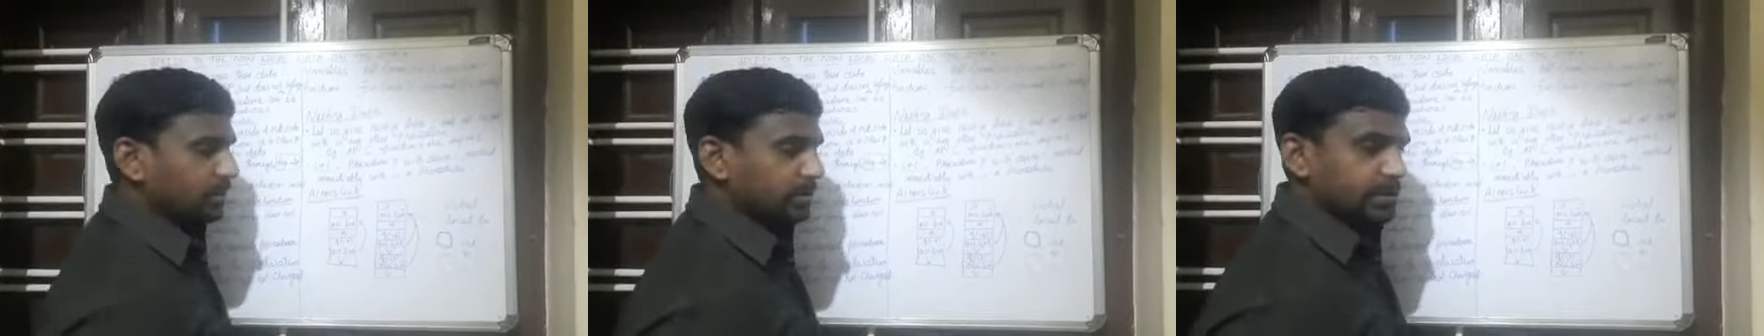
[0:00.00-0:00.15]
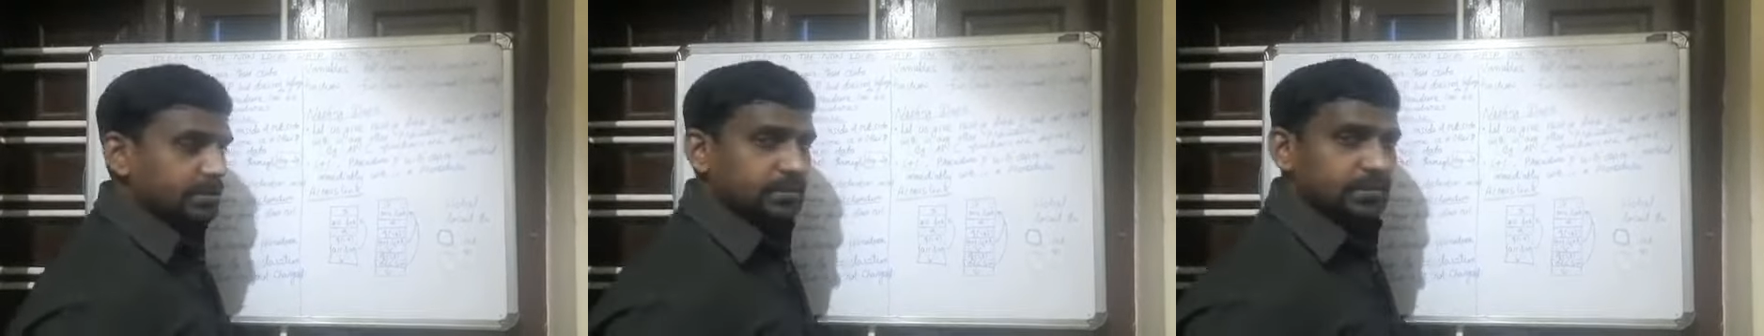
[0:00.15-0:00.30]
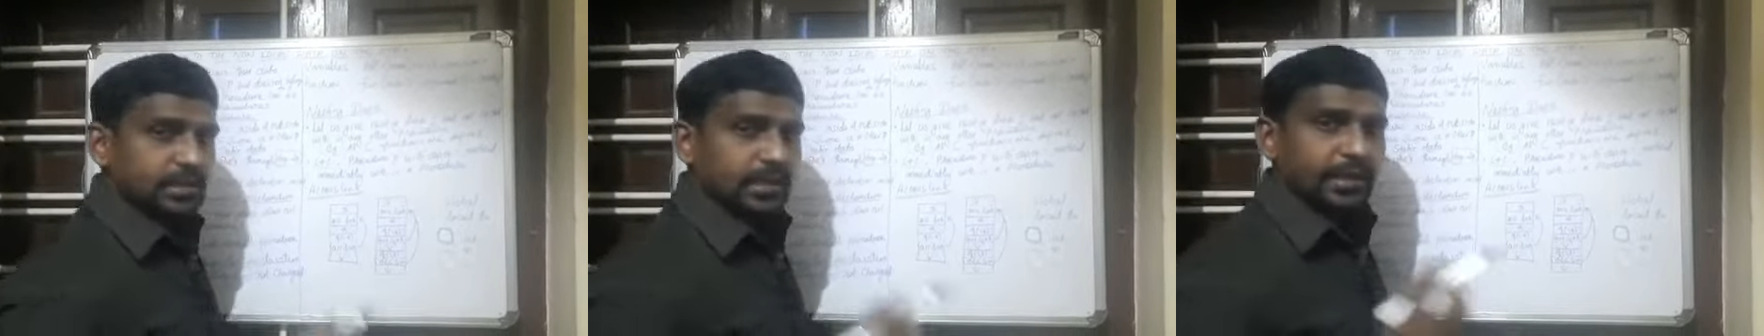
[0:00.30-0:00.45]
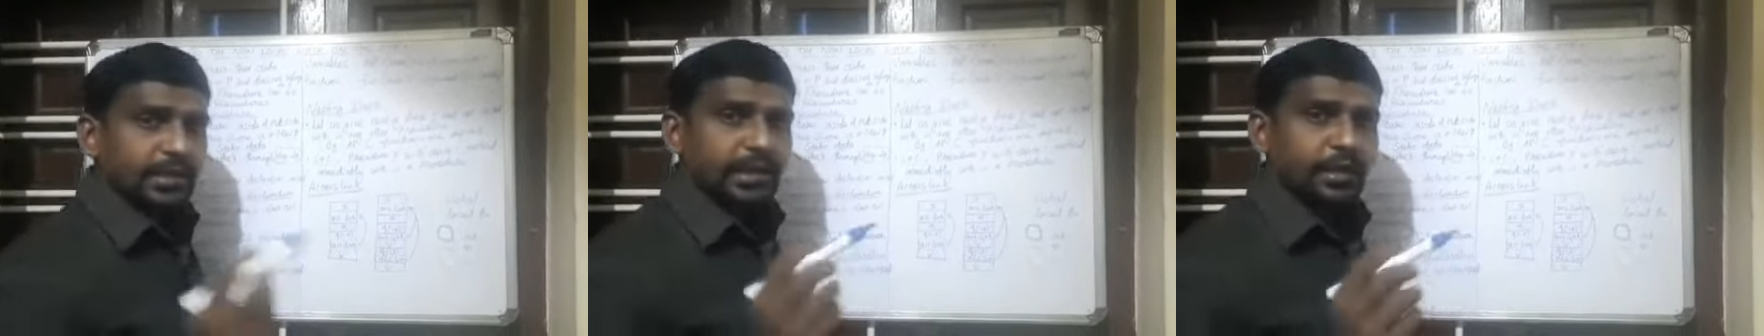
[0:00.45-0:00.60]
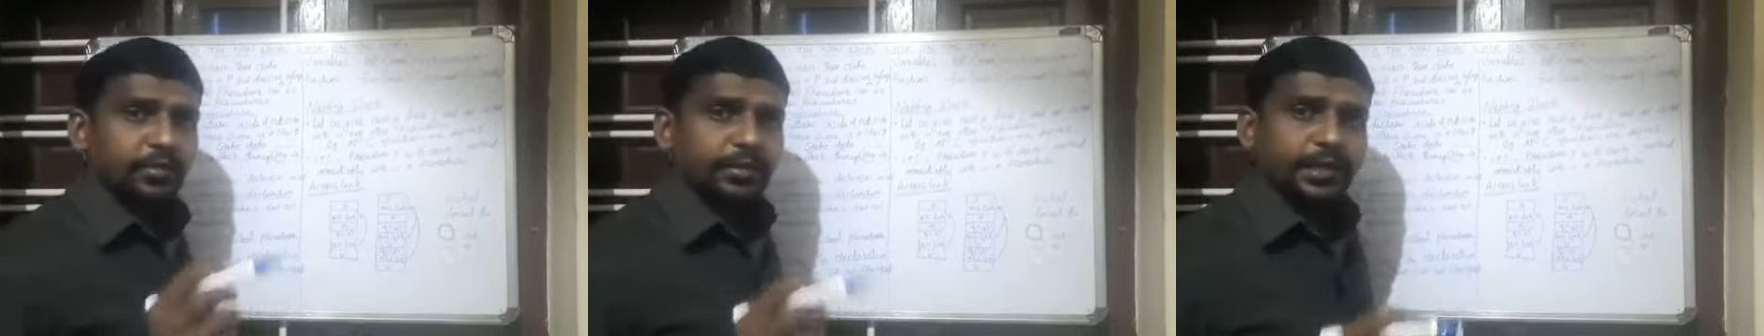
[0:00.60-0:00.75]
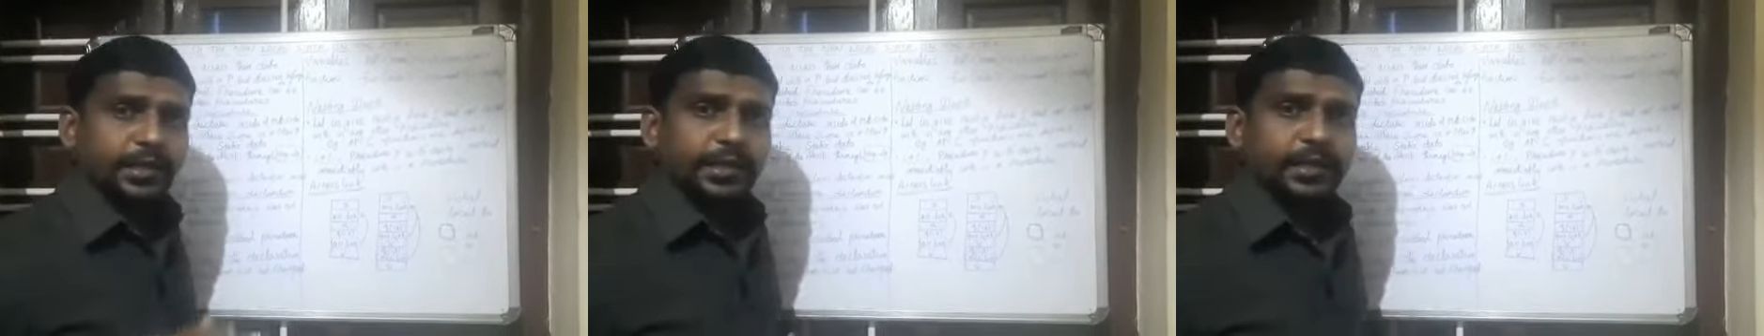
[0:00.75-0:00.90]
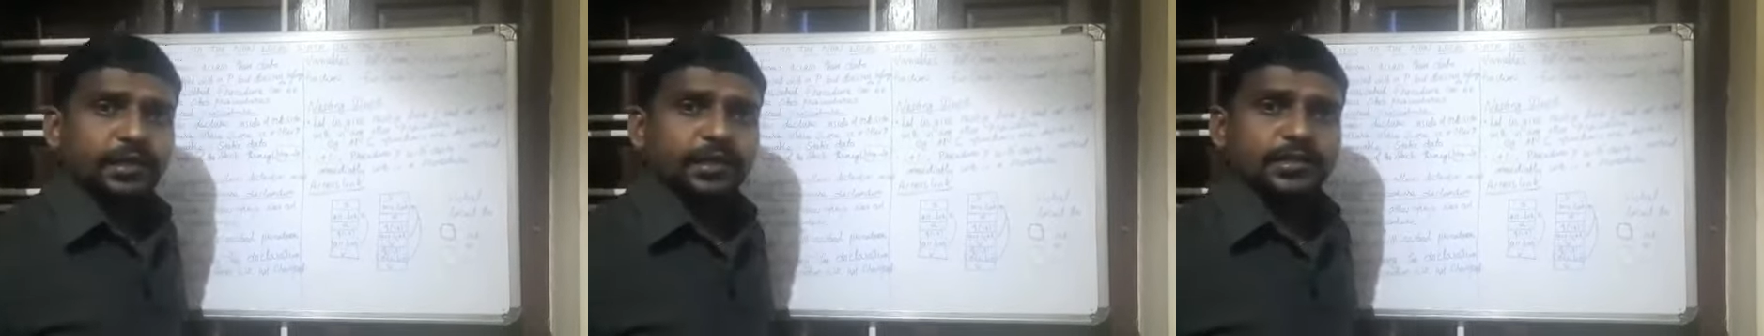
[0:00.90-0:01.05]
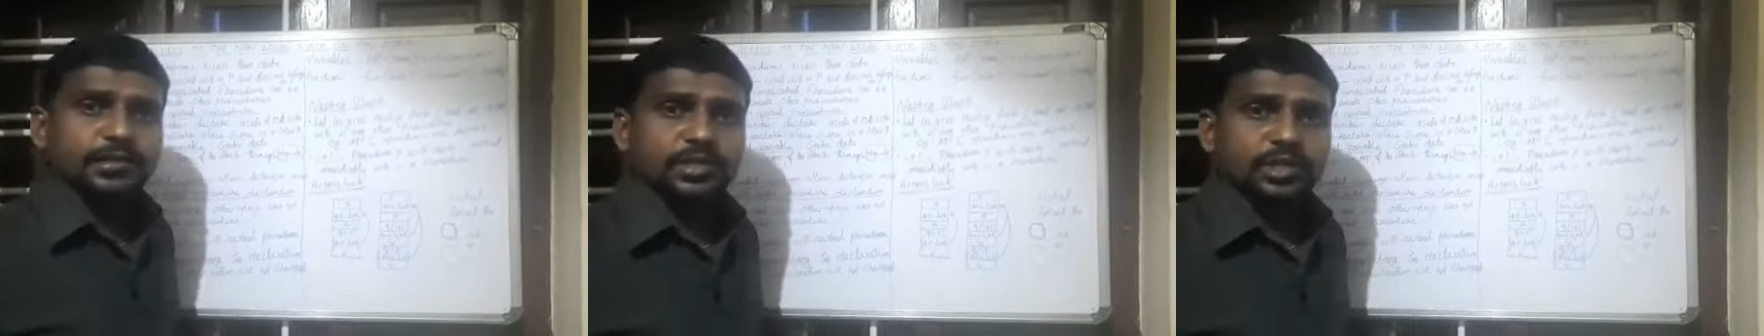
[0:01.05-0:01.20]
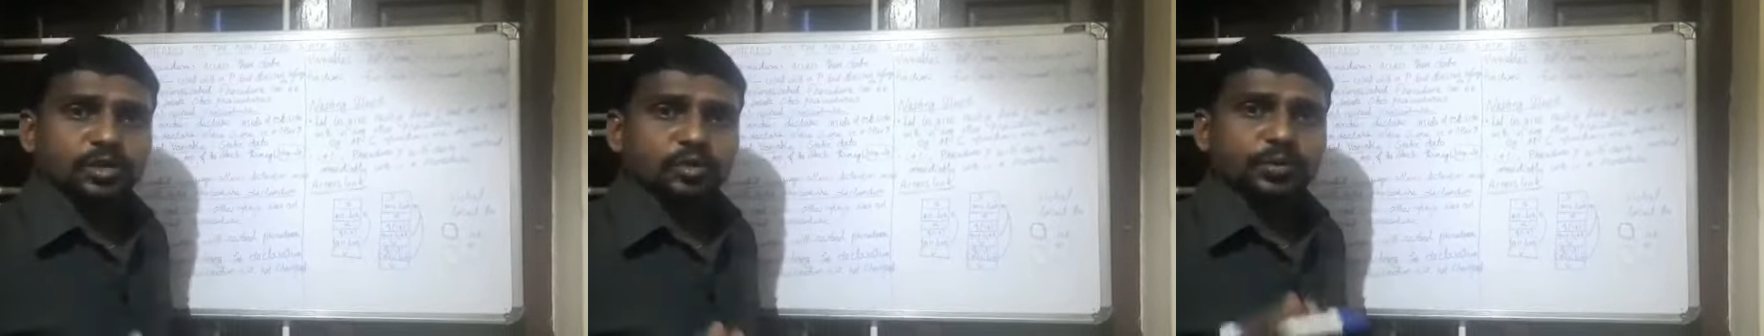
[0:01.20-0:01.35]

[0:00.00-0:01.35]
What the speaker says: This I have taken as a